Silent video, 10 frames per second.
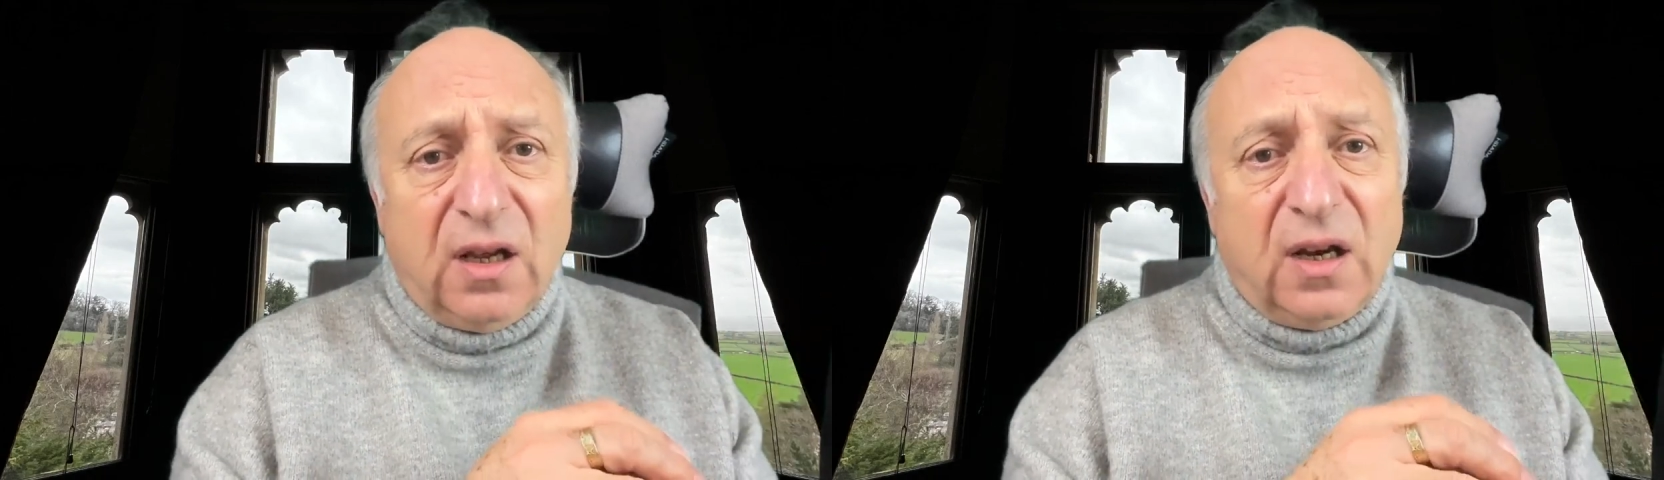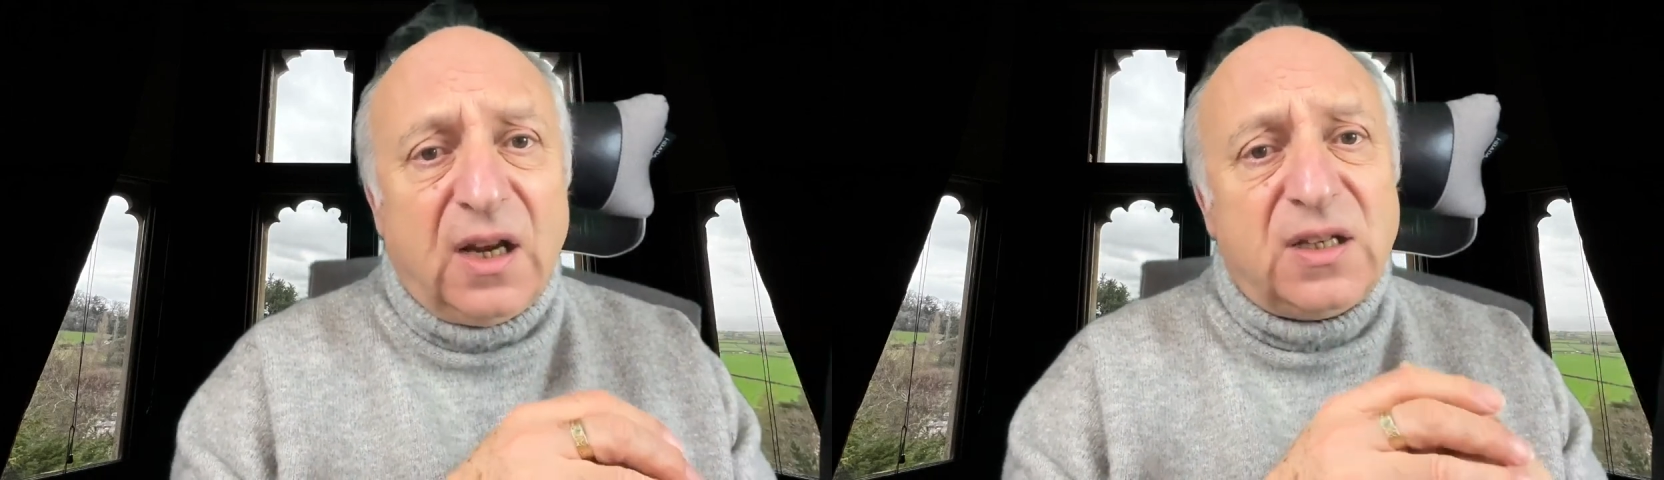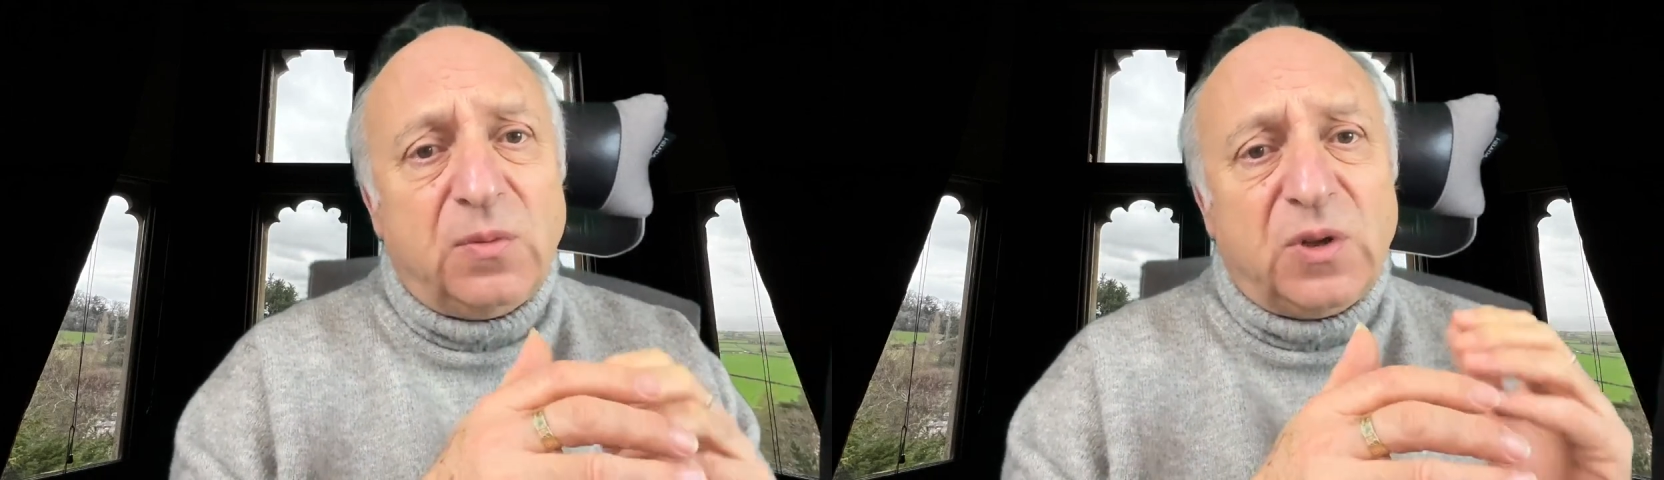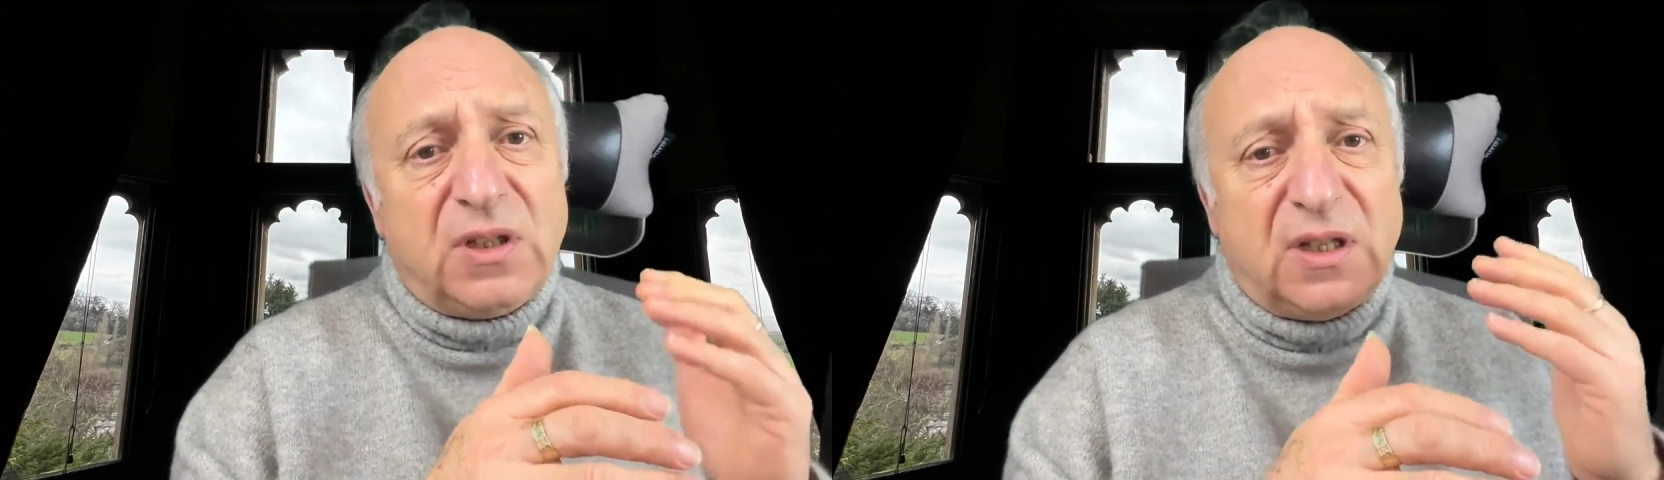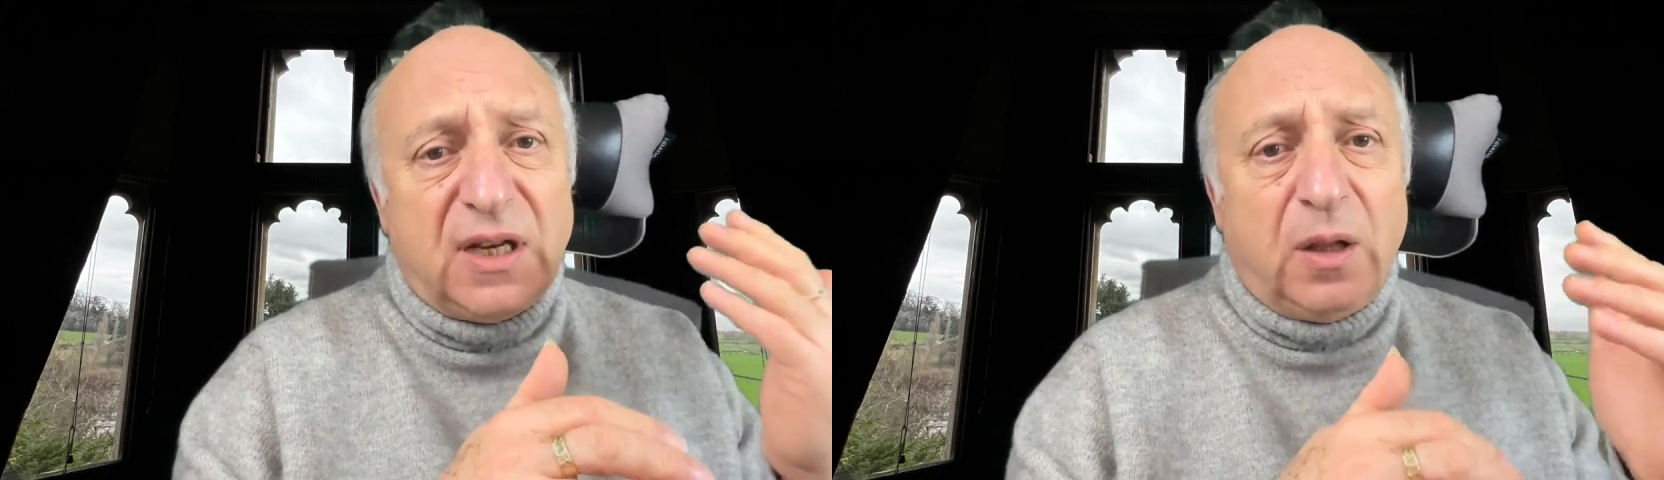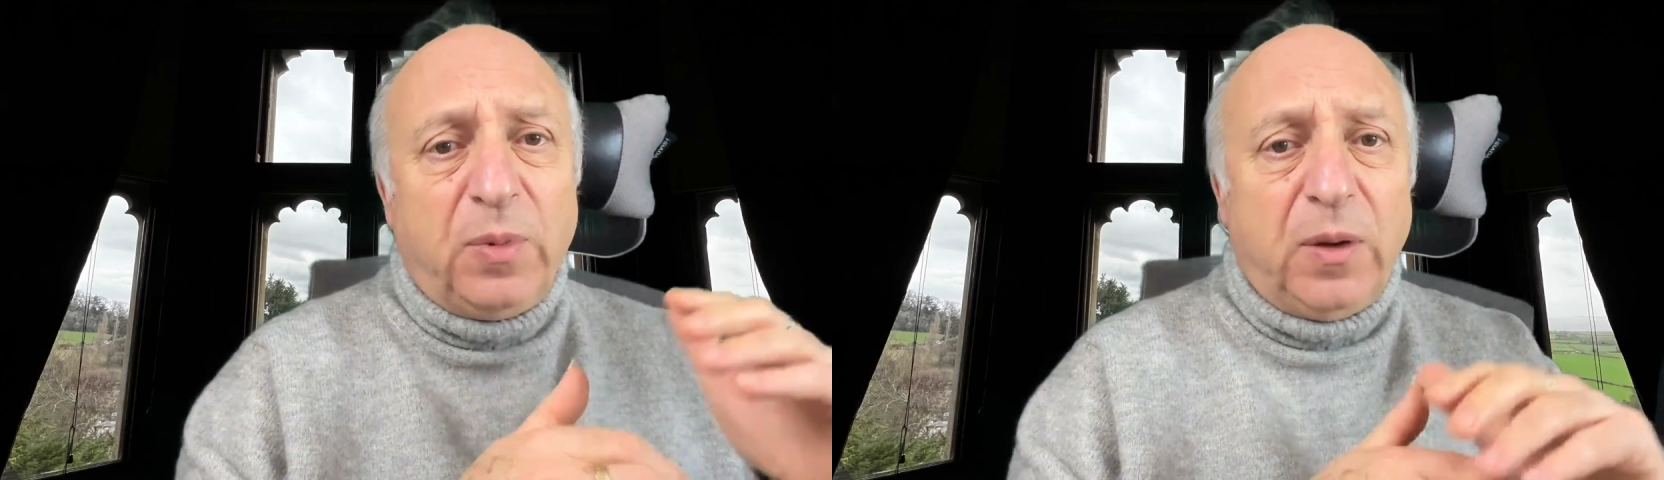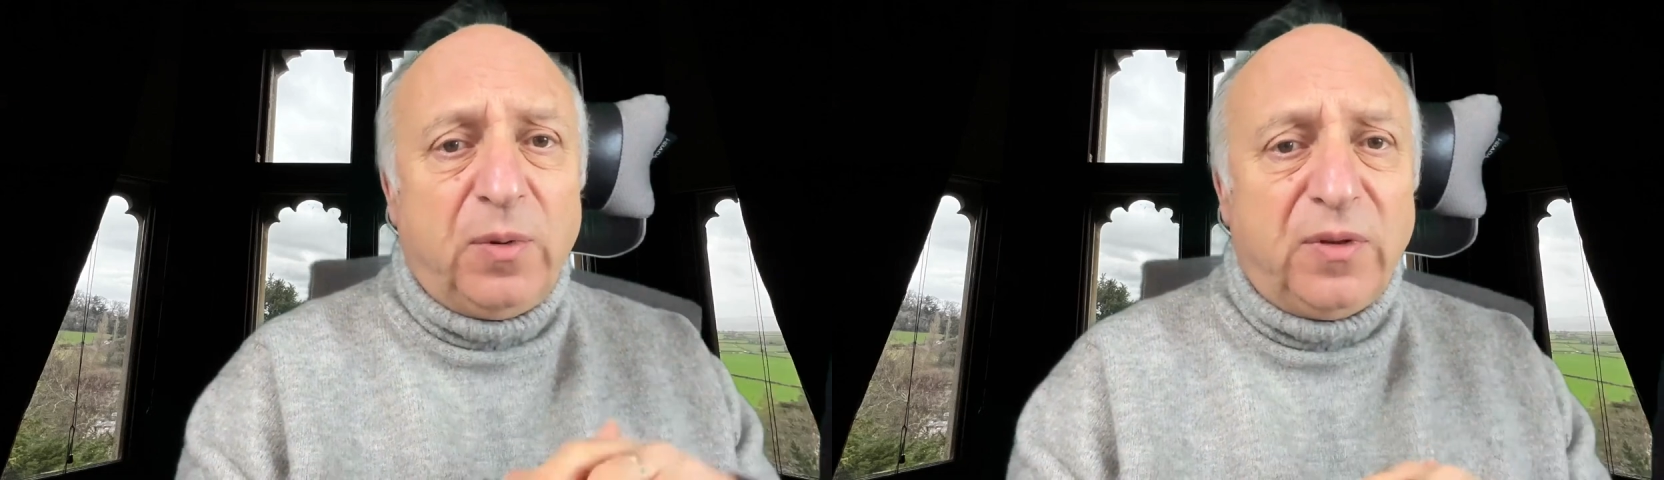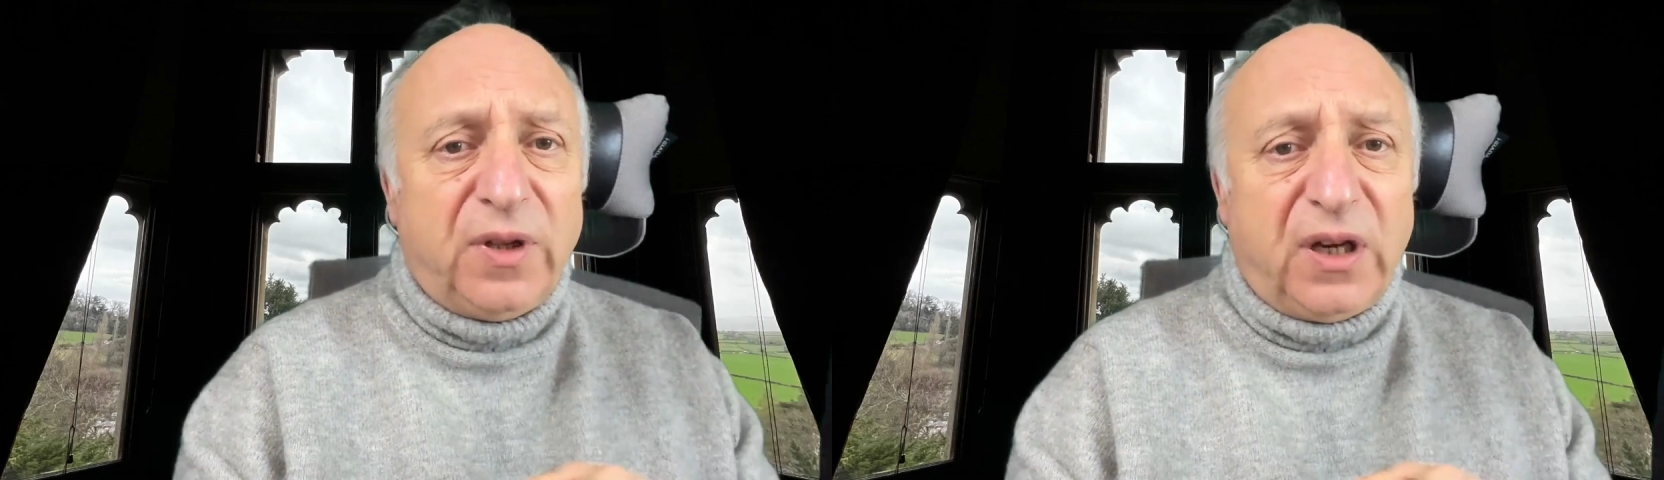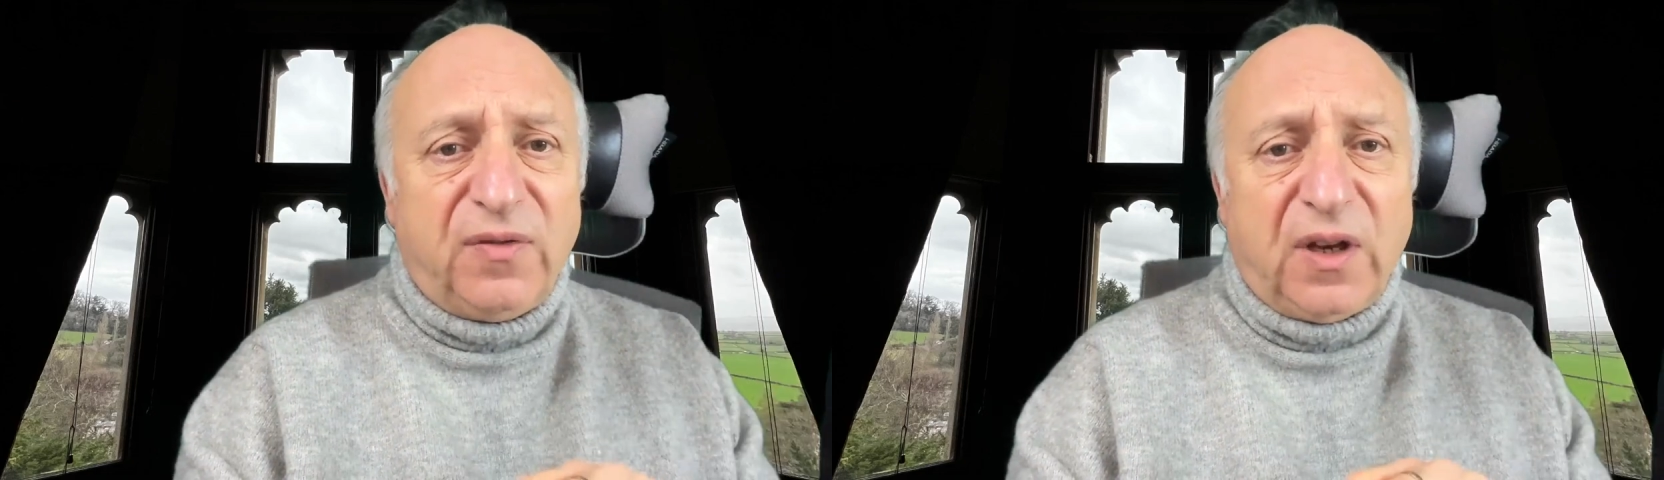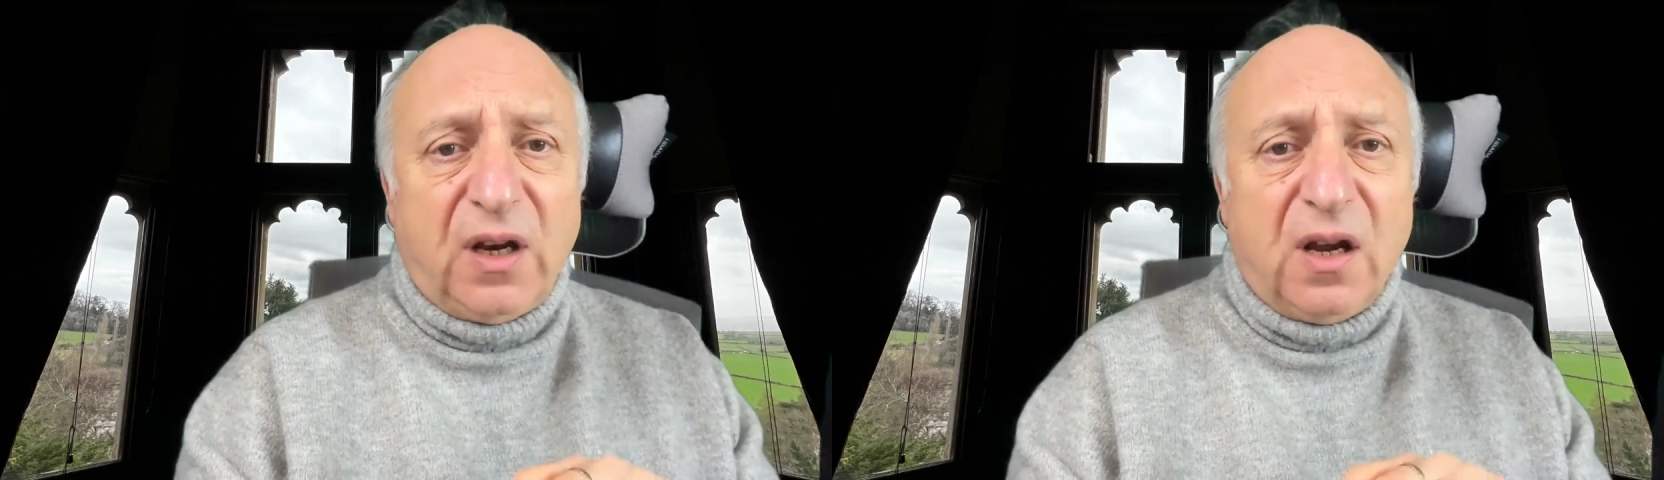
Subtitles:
unless it was to tell people that if they'd